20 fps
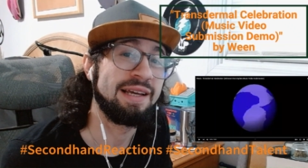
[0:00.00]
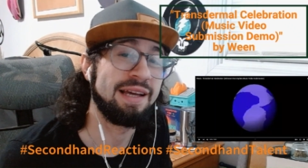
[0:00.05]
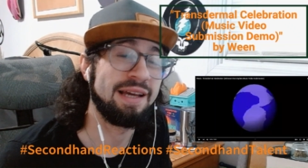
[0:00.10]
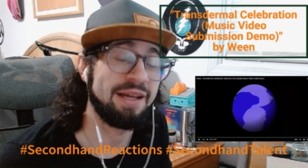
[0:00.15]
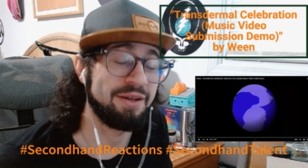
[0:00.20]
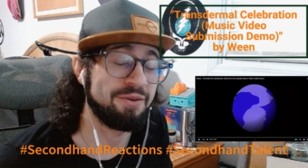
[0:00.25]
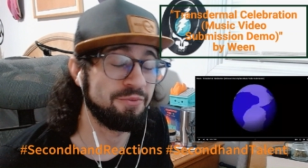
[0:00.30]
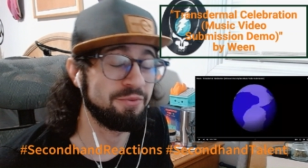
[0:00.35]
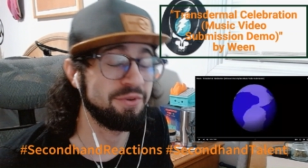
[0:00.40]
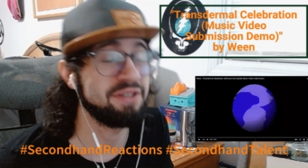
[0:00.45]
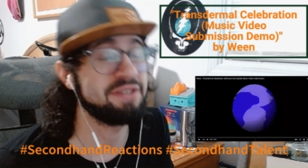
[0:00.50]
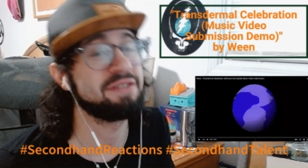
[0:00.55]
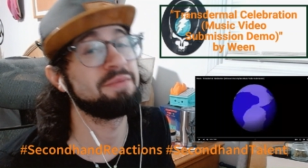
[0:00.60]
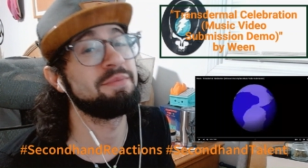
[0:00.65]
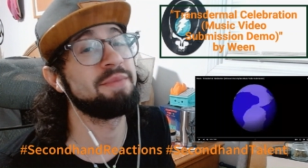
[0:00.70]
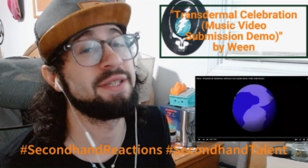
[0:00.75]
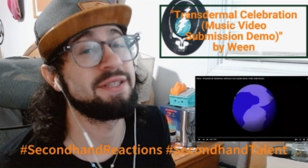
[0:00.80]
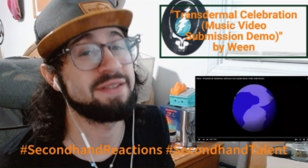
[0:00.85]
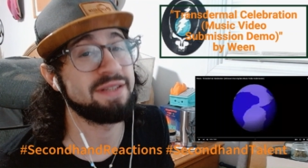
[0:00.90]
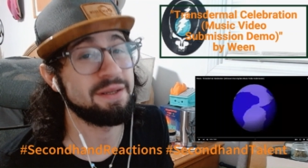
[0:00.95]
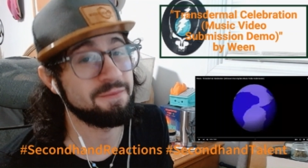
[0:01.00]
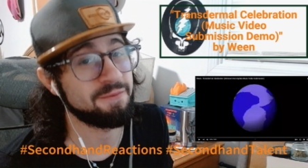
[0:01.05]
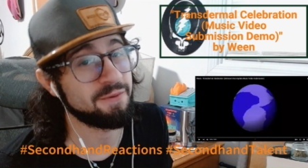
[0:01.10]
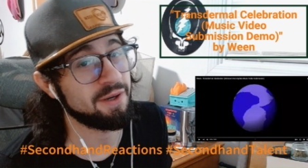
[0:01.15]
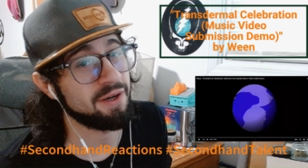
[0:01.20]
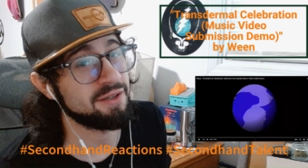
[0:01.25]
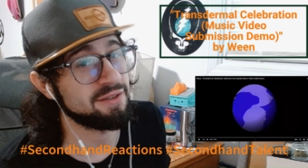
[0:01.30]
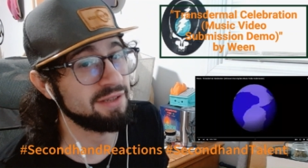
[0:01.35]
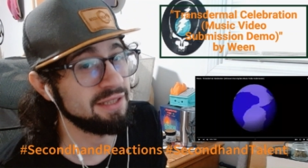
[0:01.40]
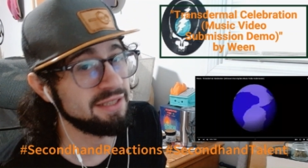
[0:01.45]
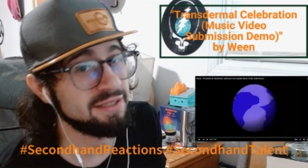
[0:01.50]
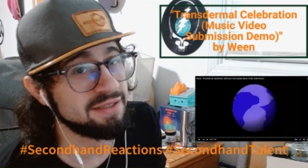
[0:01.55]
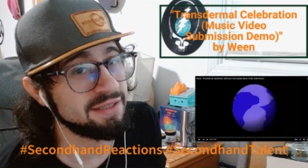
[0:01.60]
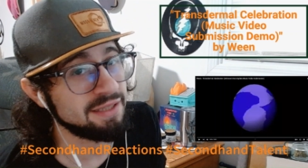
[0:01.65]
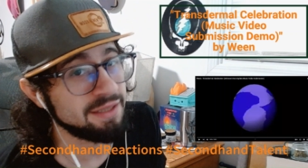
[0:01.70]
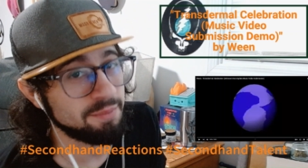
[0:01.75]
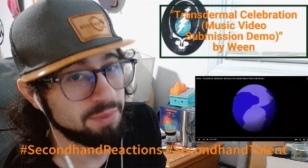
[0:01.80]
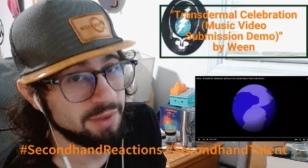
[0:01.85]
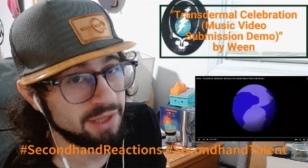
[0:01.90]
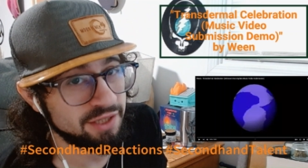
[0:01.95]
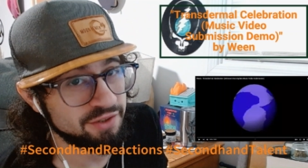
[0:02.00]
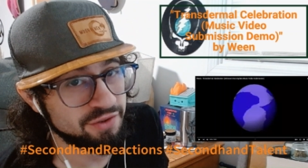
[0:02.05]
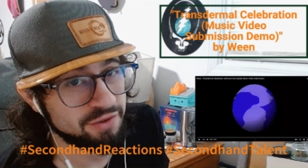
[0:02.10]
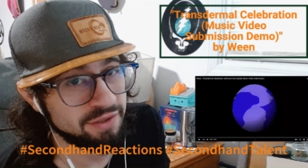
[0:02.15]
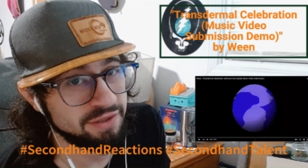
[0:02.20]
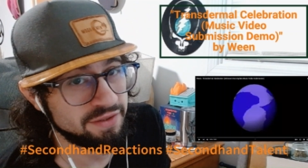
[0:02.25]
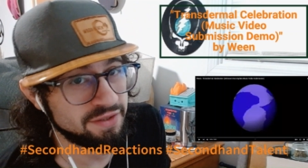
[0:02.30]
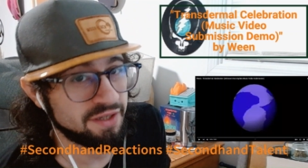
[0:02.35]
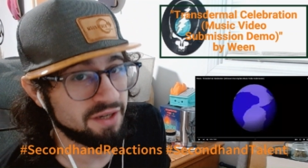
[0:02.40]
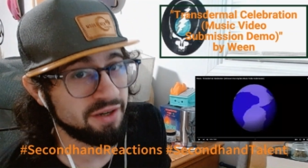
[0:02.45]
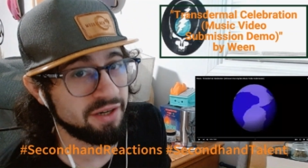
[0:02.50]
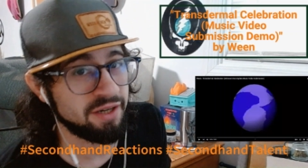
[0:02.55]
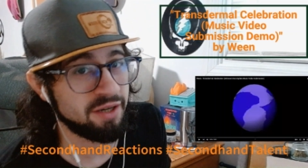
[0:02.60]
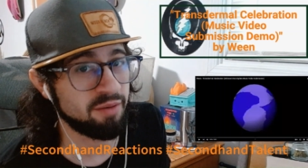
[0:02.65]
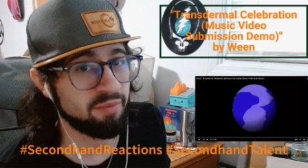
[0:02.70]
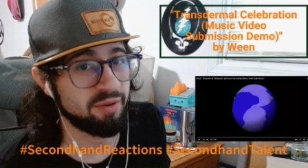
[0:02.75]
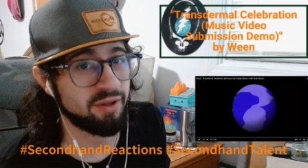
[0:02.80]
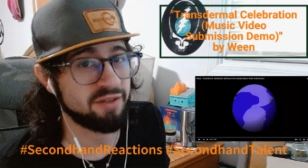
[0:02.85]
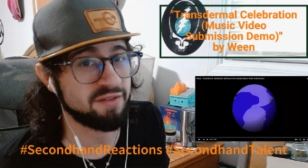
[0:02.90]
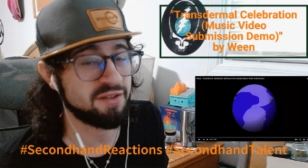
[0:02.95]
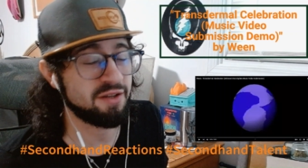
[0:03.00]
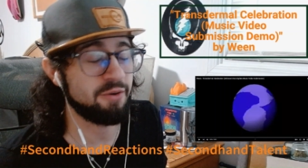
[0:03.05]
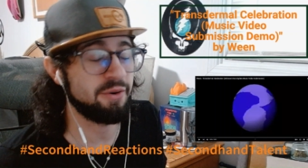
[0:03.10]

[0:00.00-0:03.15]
and resubmits them for our listening pleasure into our earballs.